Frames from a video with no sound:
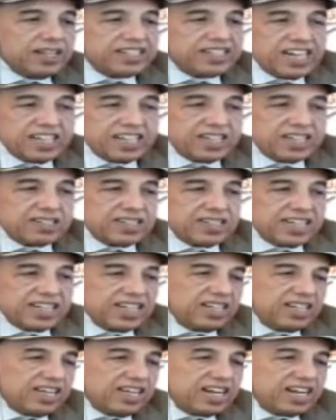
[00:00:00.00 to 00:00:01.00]
credit
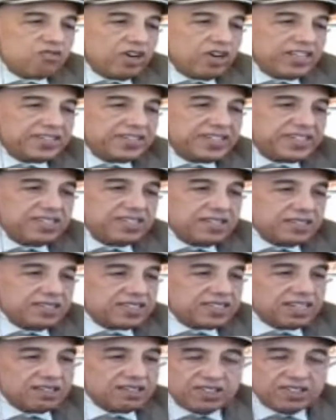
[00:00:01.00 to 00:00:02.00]
rating advisory
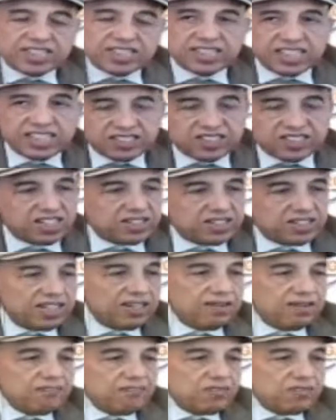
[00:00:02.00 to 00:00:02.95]
services, etc.